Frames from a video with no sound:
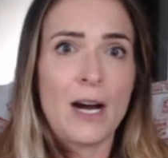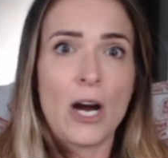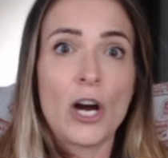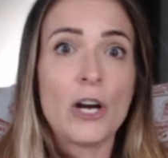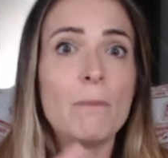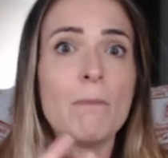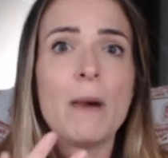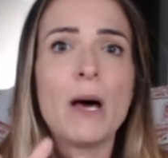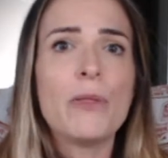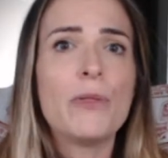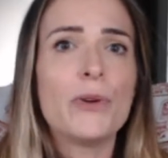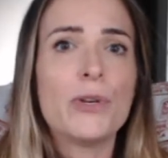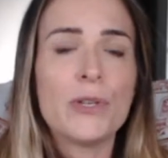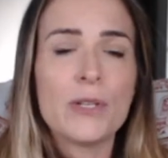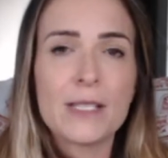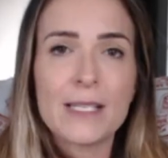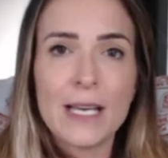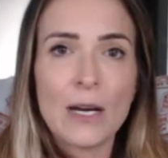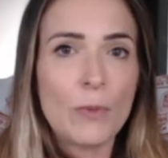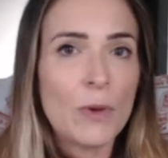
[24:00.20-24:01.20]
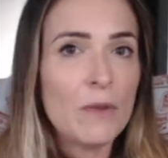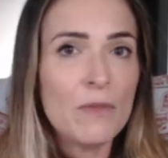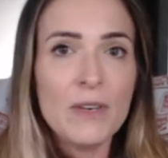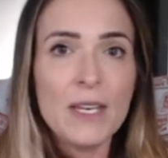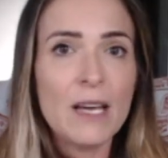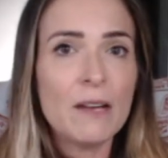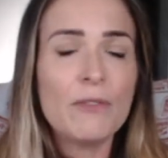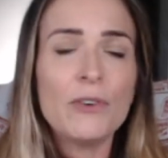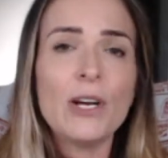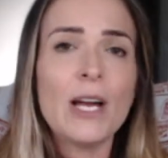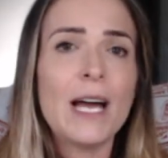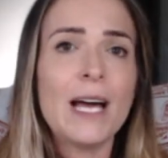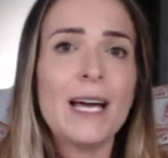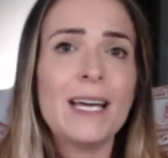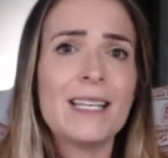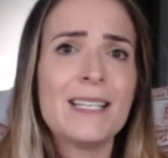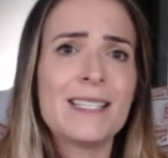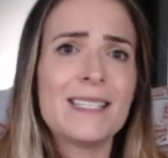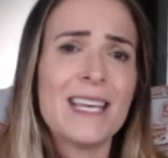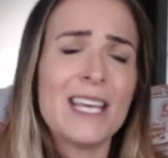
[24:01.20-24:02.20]
our mothers that we've never
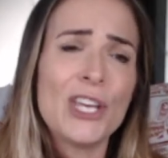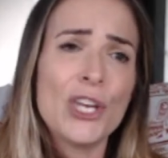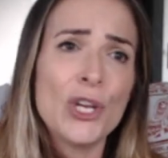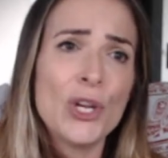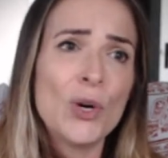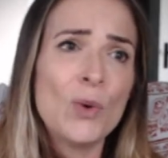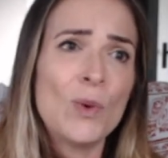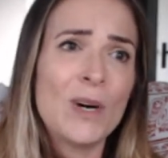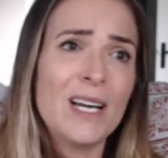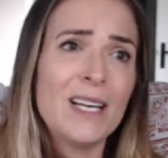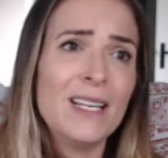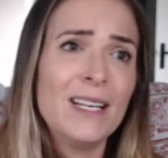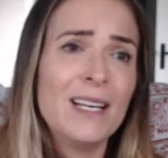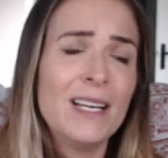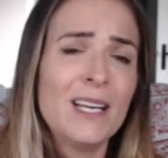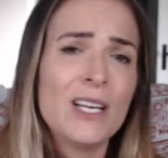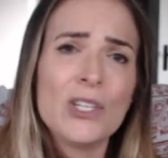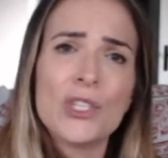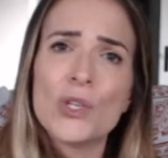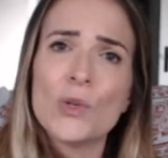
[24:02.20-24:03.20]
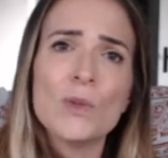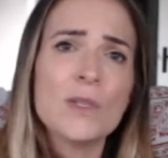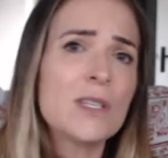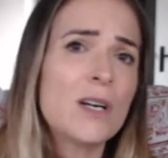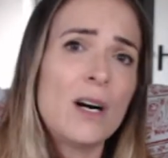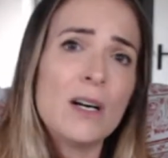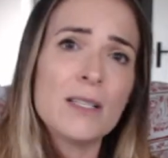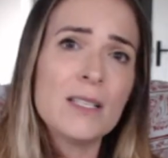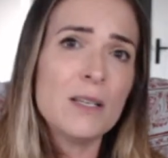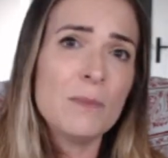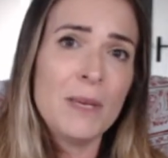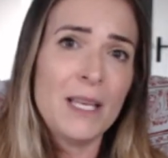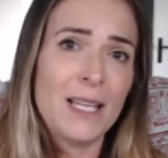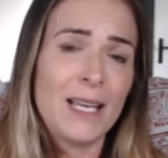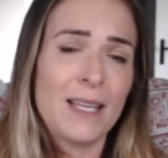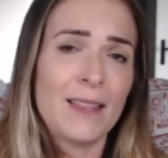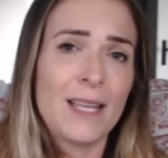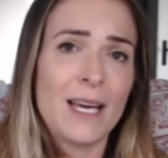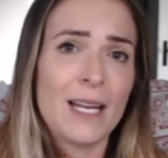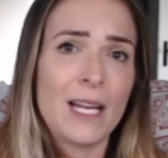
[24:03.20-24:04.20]
had and saying, you know what? Don't talk to me
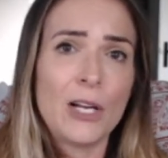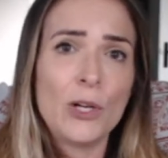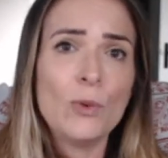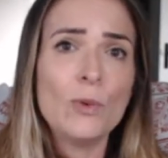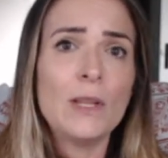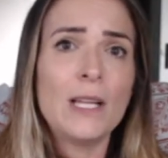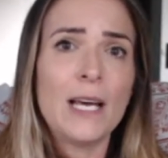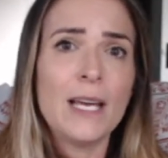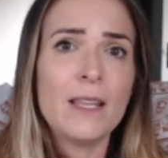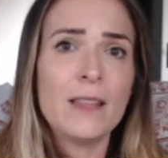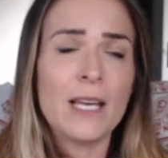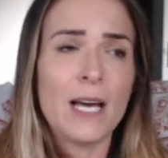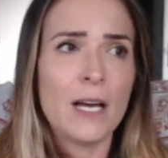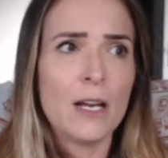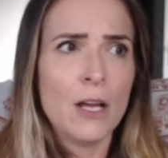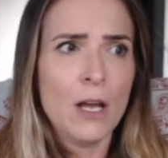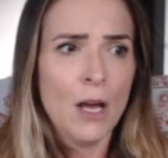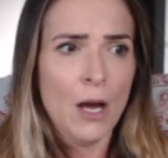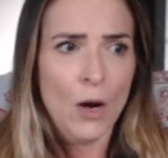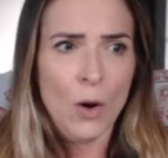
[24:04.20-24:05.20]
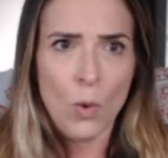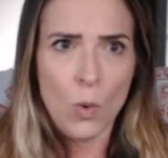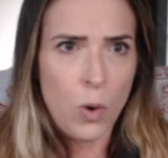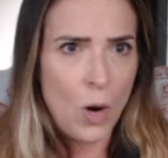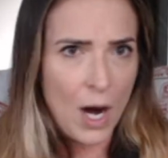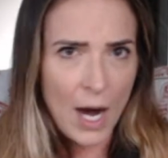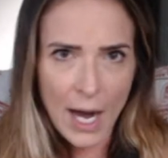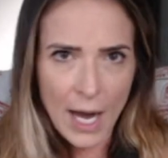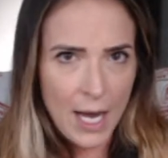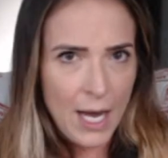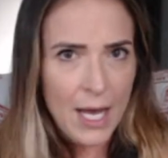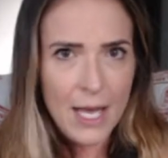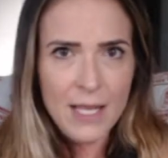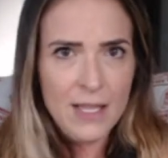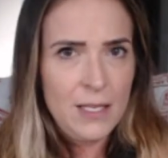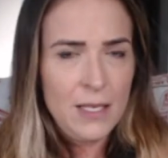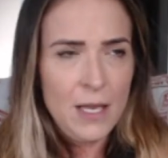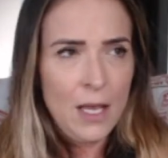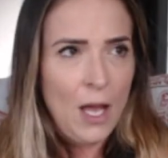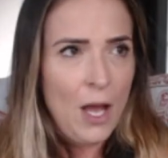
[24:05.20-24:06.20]
like that. I don't like that.
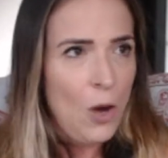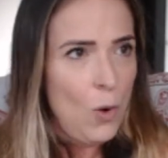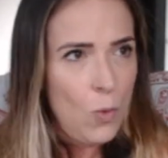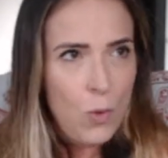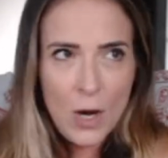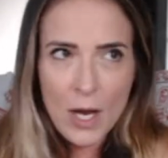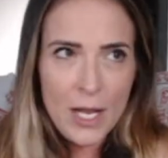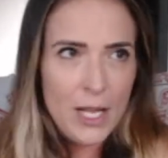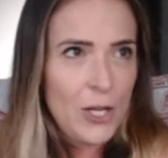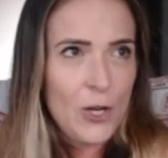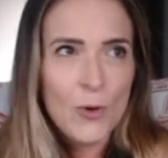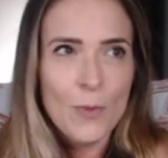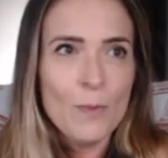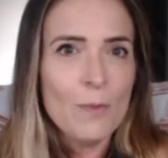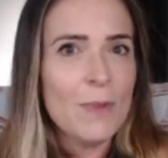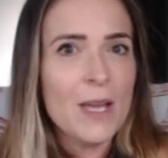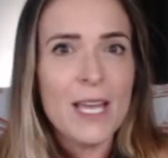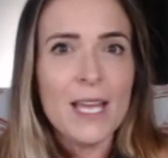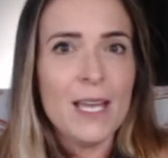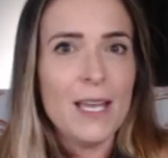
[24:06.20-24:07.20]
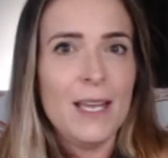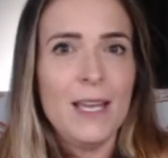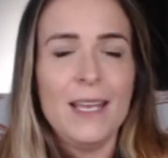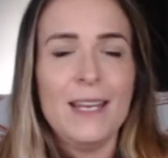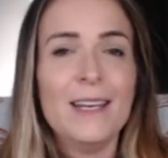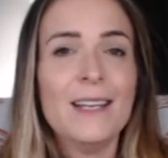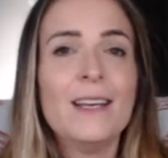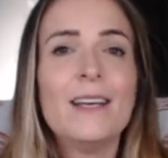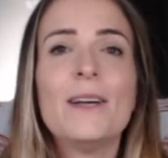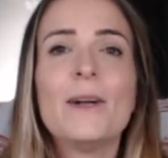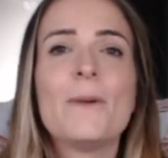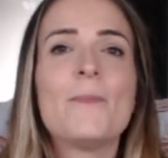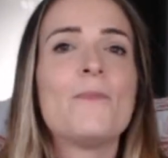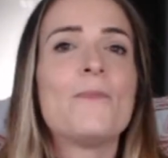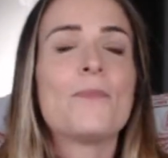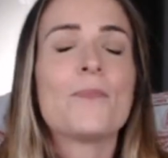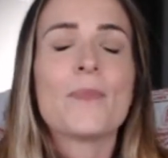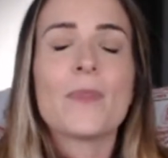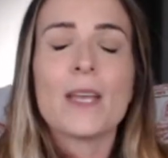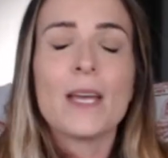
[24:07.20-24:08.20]
What? What do you mean?
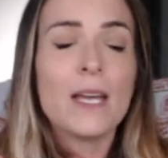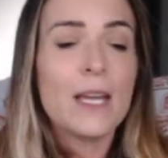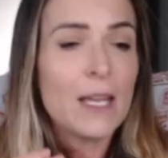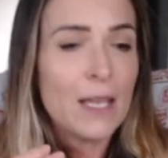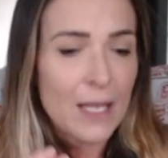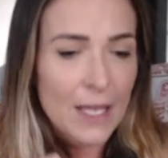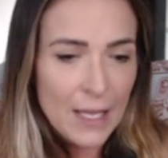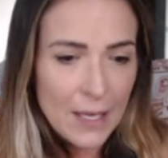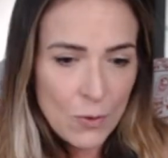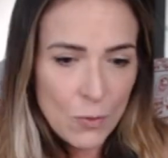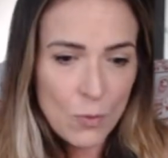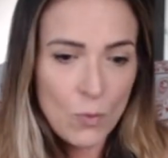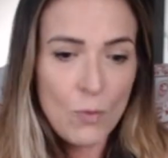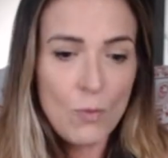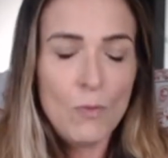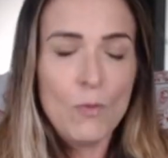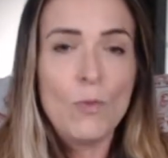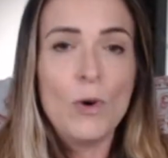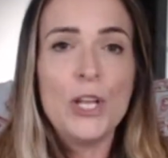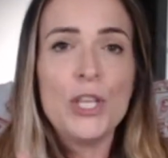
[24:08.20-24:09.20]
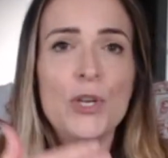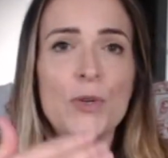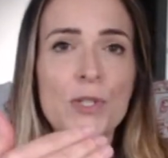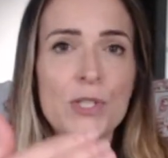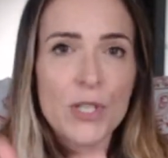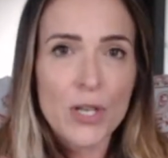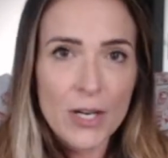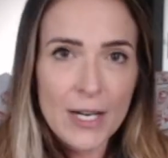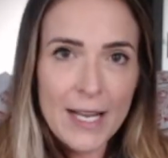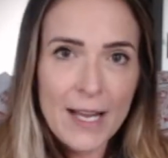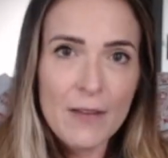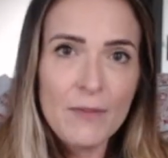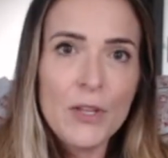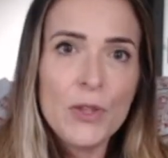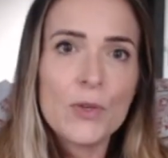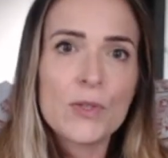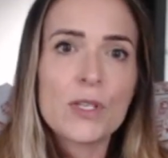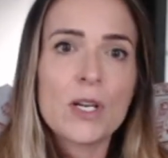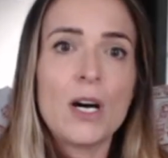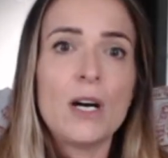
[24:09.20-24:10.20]
When you start having
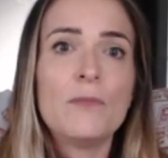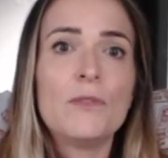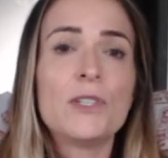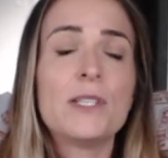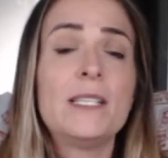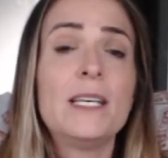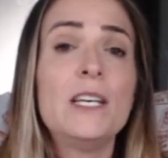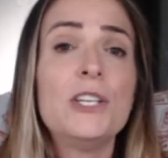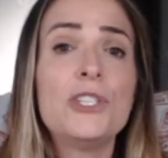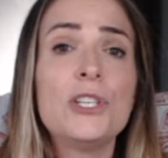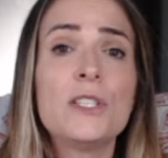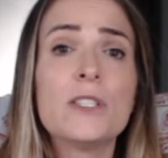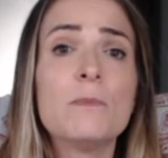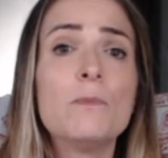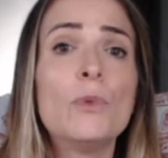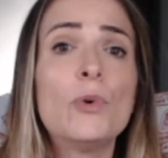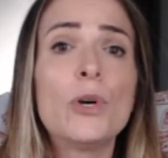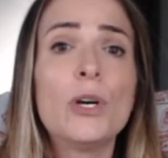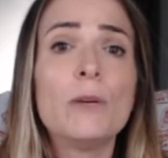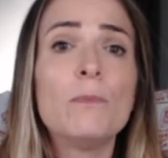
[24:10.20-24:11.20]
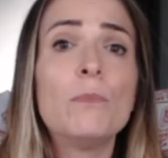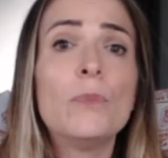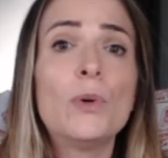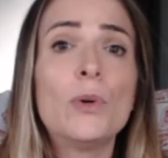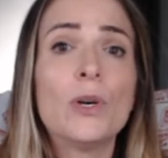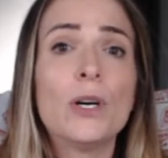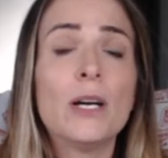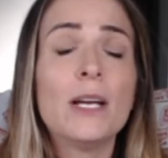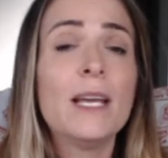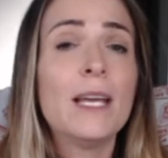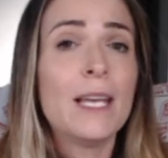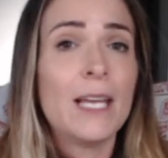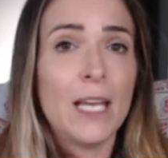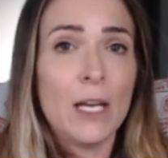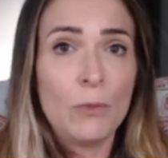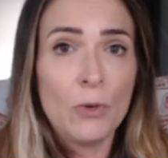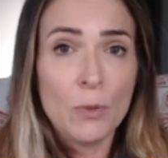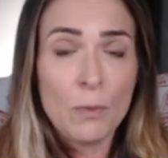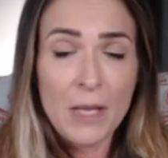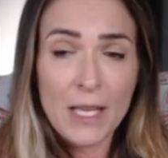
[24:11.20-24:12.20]
those conversations more and more,
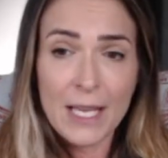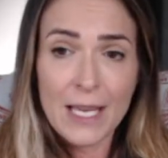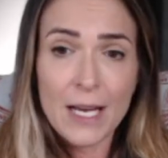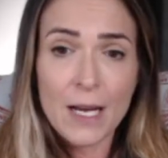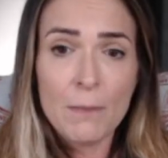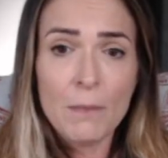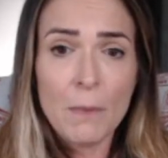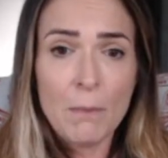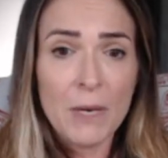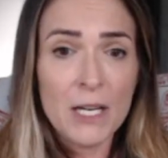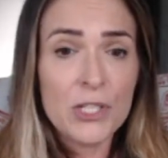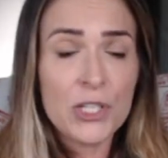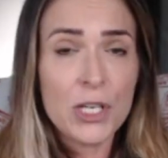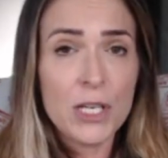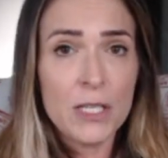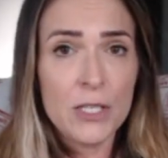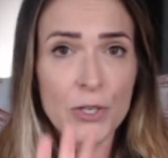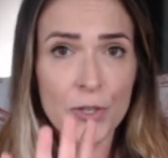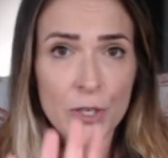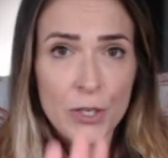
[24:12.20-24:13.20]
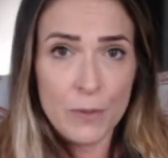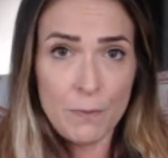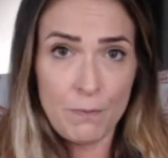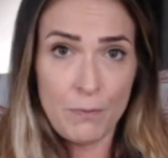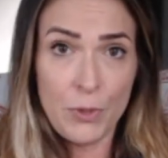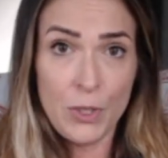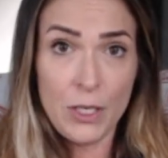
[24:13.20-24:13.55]
it will become much easier